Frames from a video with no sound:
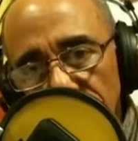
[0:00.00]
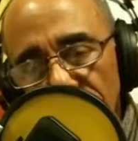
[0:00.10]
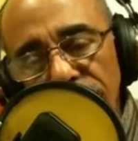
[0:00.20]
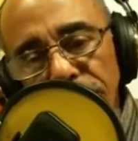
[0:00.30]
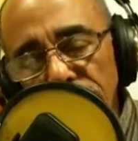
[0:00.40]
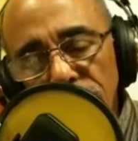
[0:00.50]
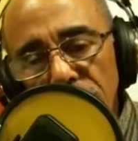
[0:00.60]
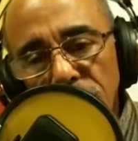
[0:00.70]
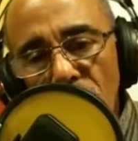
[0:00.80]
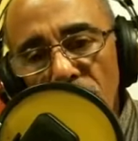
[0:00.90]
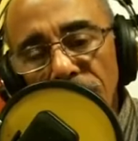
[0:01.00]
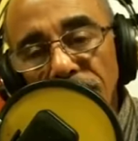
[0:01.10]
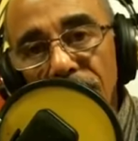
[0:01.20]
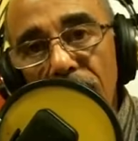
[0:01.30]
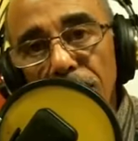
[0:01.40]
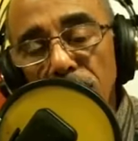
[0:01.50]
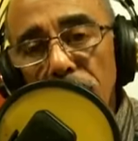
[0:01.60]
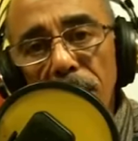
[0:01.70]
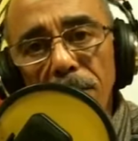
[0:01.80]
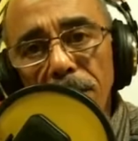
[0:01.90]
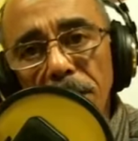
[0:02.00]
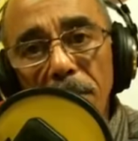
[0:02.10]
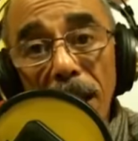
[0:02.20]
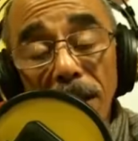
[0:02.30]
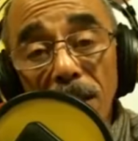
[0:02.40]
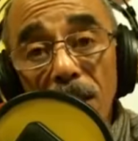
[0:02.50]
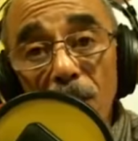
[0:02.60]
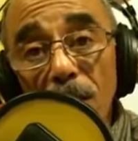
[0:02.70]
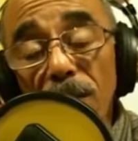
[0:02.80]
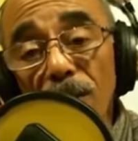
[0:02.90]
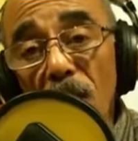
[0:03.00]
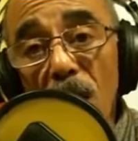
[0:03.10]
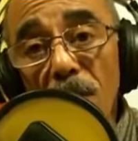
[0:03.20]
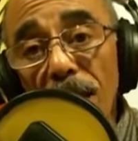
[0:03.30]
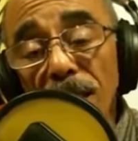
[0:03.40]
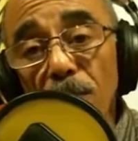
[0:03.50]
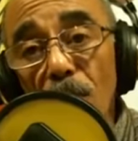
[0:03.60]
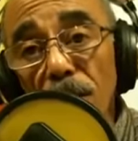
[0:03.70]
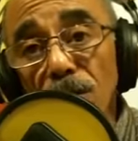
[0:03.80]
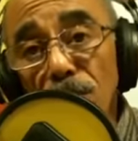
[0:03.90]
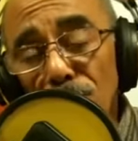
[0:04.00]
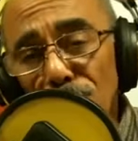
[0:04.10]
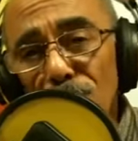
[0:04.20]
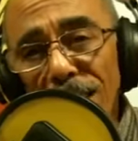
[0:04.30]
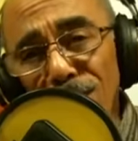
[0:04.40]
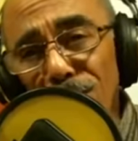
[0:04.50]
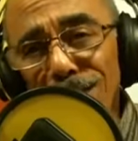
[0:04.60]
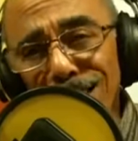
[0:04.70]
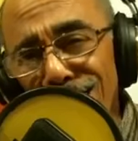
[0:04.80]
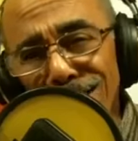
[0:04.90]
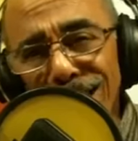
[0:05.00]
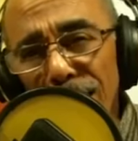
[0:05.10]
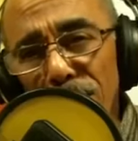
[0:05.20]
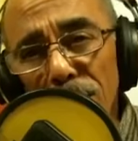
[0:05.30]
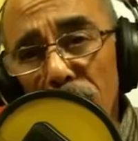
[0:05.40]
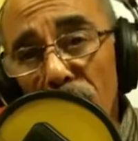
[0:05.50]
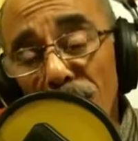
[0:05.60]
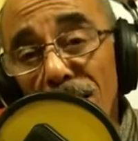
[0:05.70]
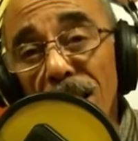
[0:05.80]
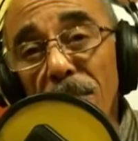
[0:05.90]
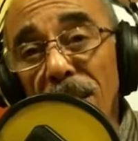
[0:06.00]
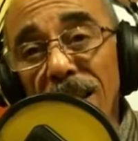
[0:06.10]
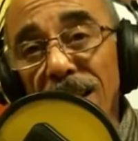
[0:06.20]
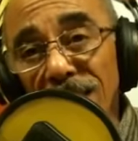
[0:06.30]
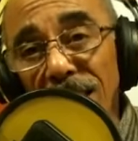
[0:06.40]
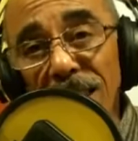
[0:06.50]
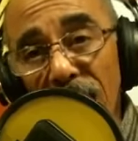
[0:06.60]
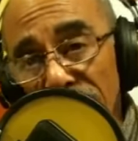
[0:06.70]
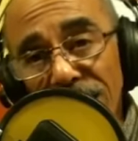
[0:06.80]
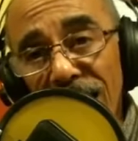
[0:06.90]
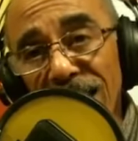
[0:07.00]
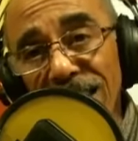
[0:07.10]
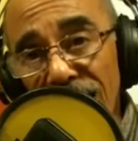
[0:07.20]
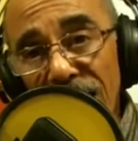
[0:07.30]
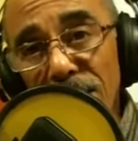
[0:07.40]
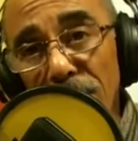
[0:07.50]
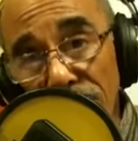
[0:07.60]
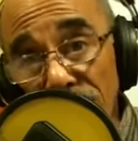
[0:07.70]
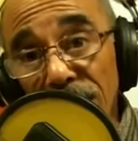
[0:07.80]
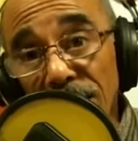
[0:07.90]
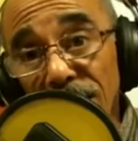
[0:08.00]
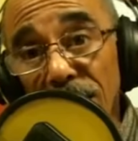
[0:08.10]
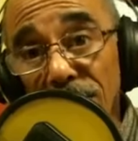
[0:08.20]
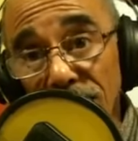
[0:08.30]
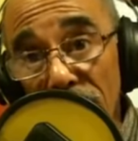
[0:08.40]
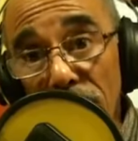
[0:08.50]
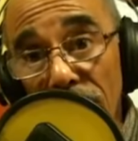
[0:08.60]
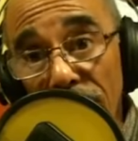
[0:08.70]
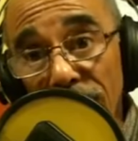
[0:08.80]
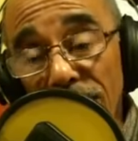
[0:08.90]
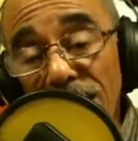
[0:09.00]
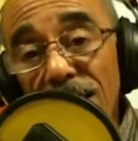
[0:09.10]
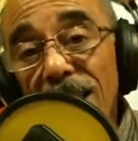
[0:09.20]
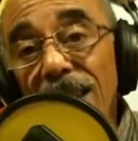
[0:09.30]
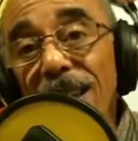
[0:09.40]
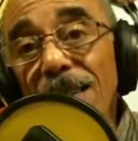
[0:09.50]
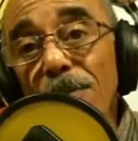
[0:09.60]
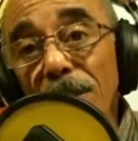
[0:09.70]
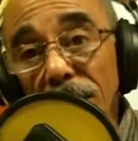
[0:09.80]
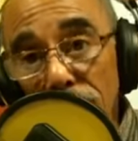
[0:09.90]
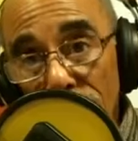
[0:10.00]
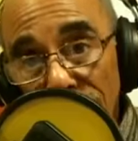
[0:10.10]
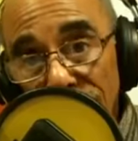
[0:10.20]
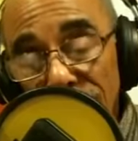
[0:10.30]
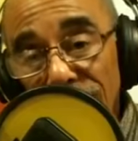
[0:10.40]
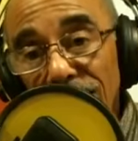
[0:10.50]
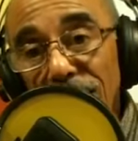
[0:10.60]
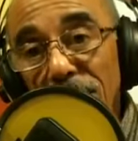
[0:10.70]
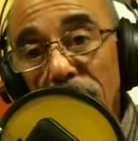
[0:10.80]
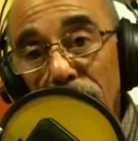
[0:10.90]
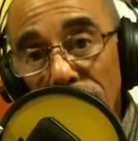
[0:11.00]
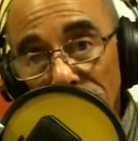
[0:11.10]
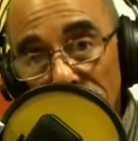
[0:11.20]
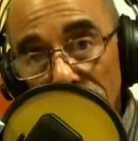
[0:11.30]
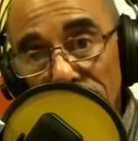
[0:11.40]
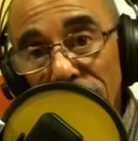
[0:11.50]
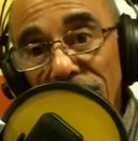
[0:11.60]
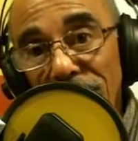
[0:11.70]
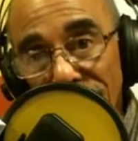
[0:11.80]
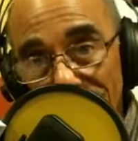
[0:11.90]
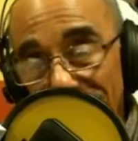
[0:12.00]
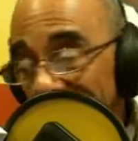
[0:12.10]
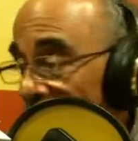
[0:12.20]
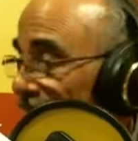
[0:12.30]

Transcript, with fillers: And this is harvest time, and you better respect what the farmer has brought to you at your dinner table tomorrow because a lot of that came because of somebody respecting the principle of dung.